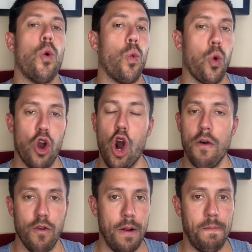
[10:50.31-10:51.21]
we're
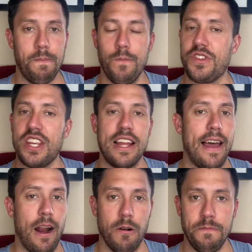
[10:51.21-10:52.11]
over it. See you
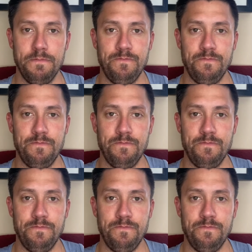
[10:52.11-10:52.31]
later.